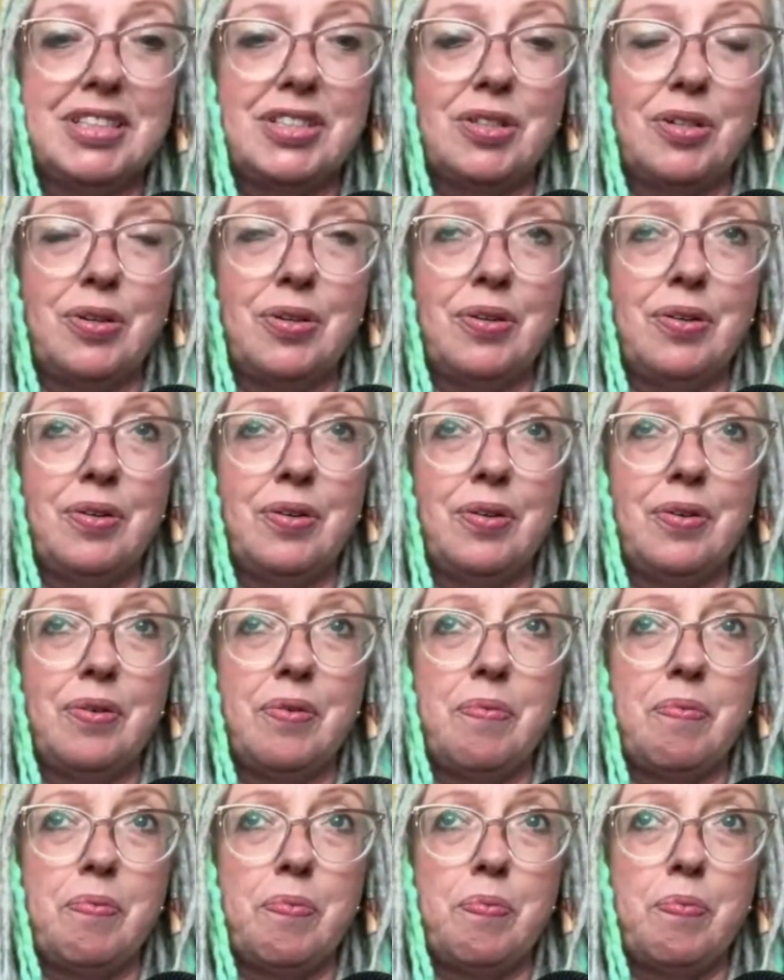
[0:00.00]

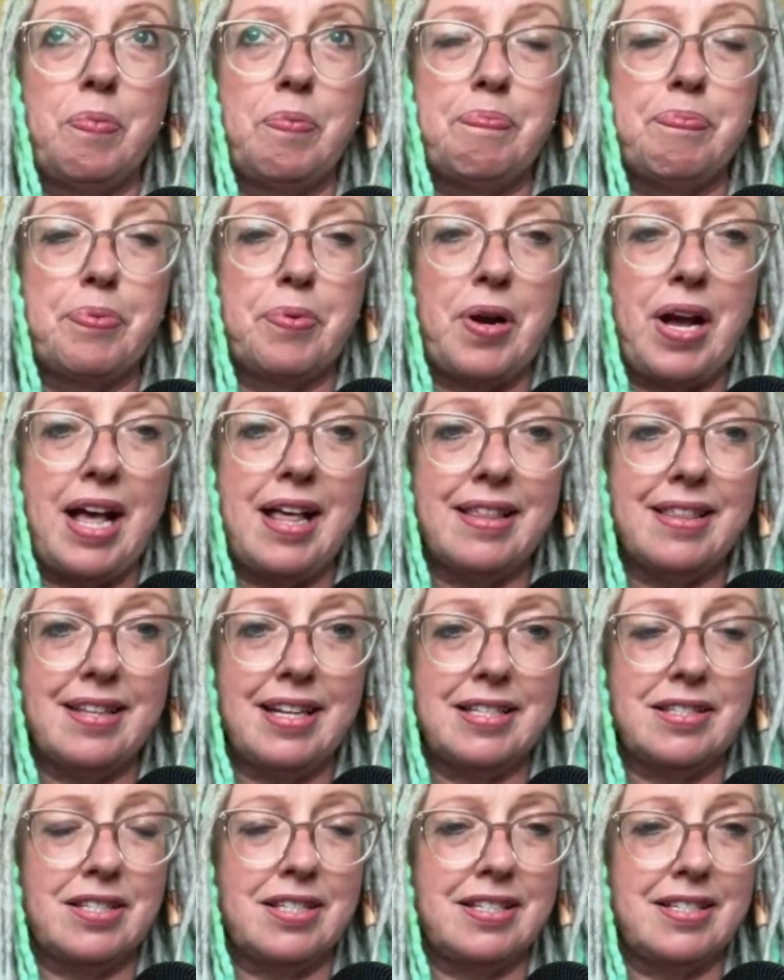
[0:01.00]
so breath,
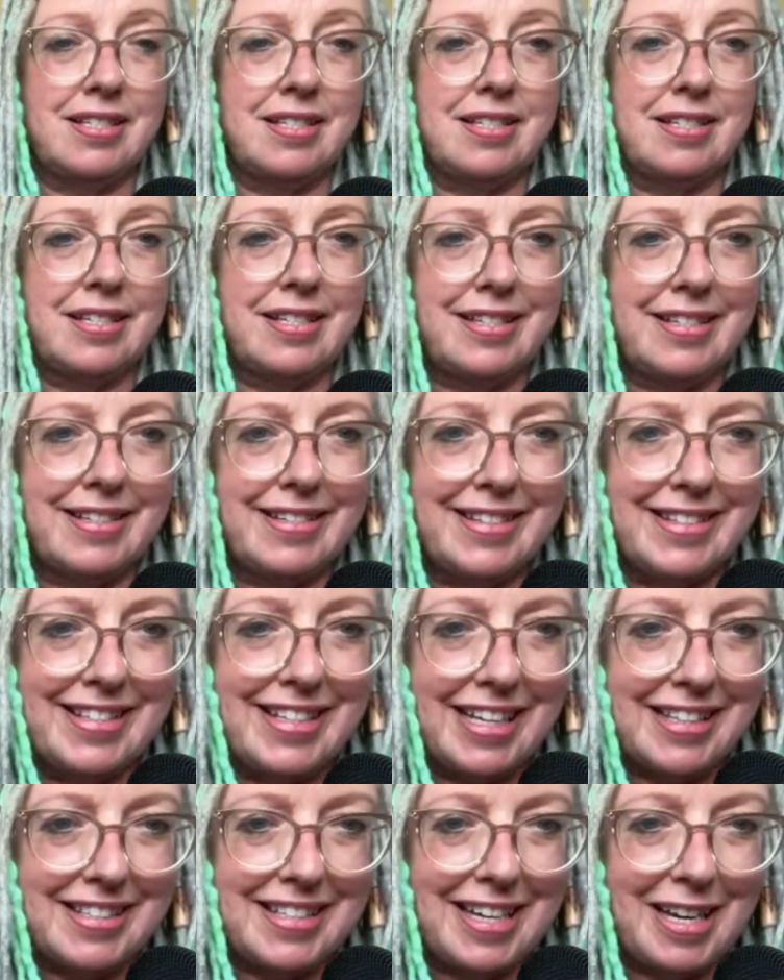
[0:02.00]
let's
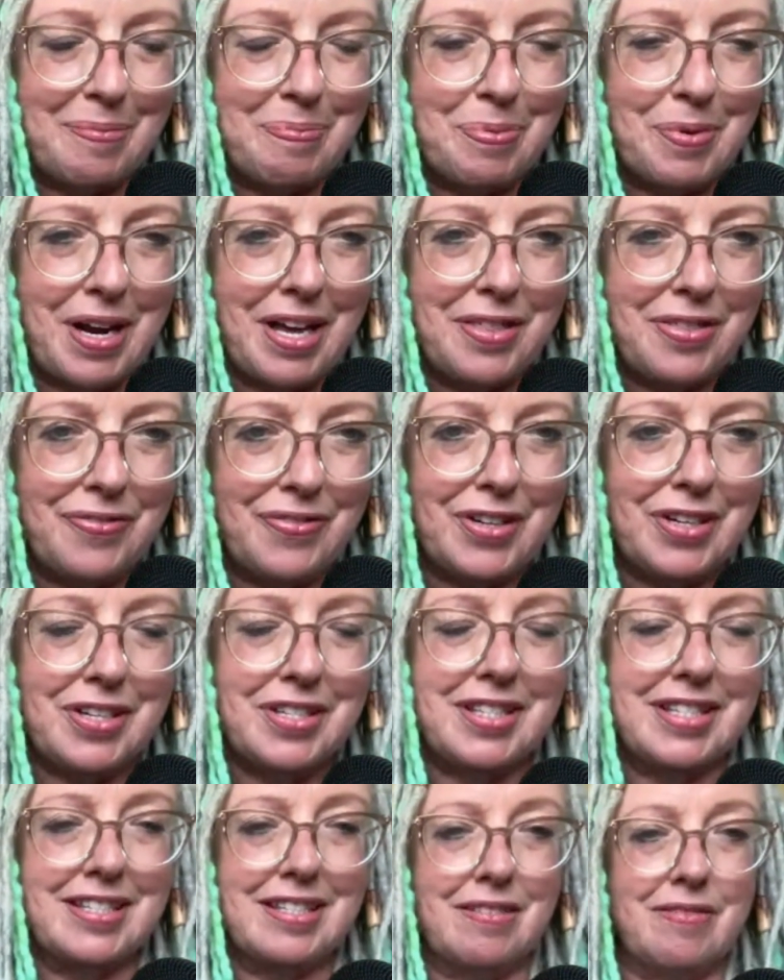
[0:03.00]
let's take breath
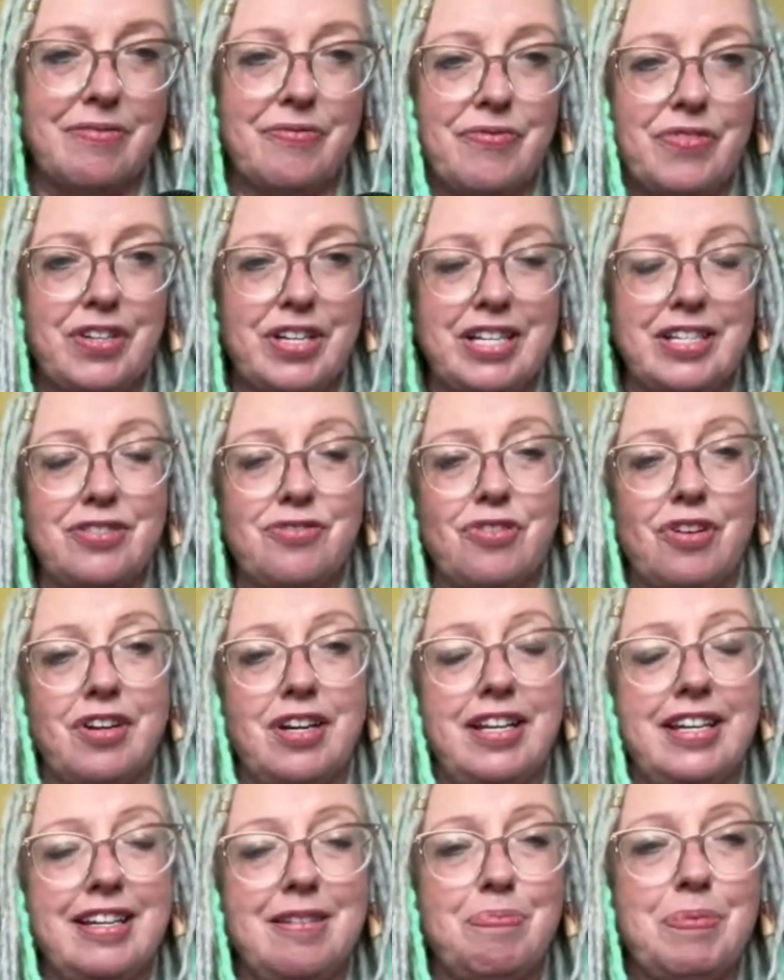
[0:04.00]
first. There's a really
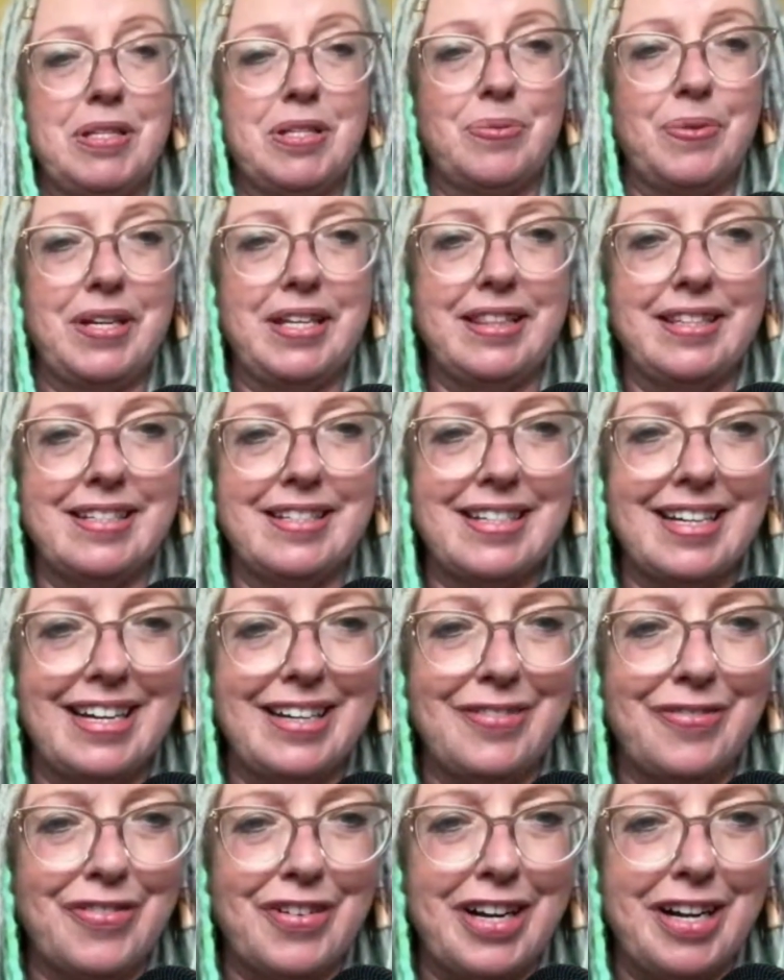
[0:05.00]
strong link between the
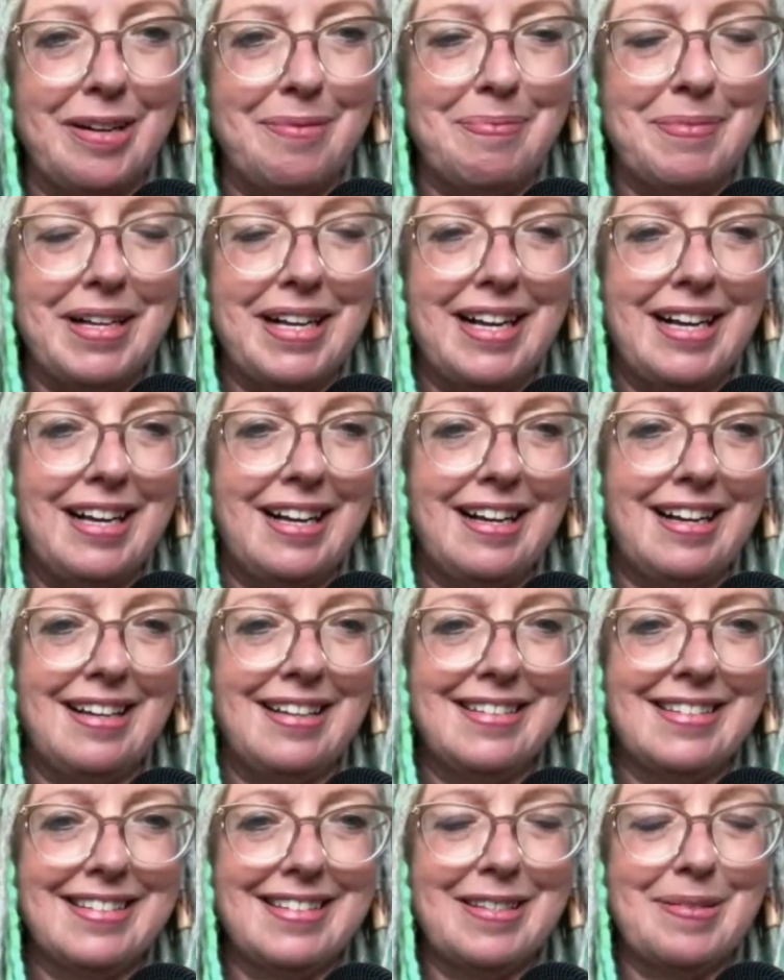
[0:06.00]
diaphragm
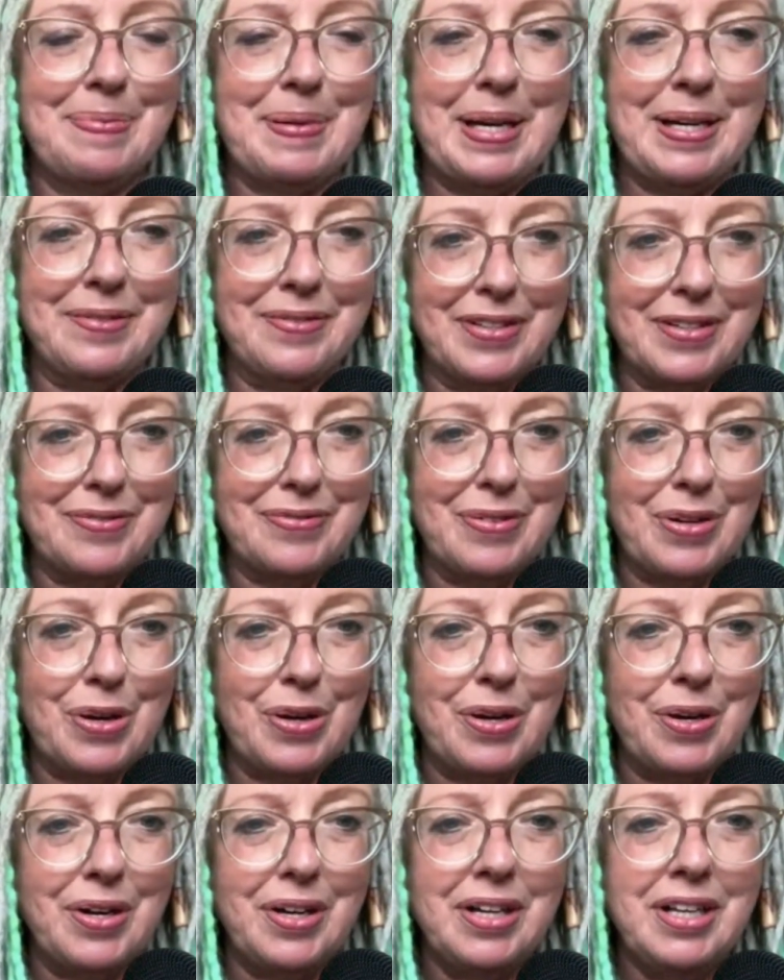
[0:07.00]
and the pelvic
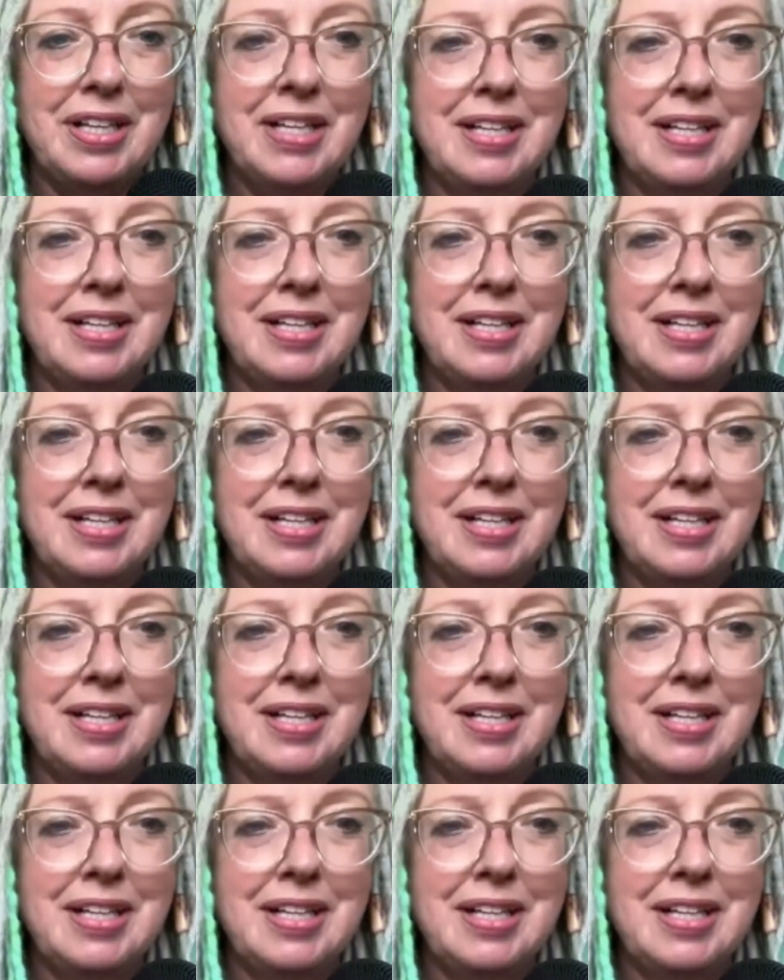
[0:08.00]
floor.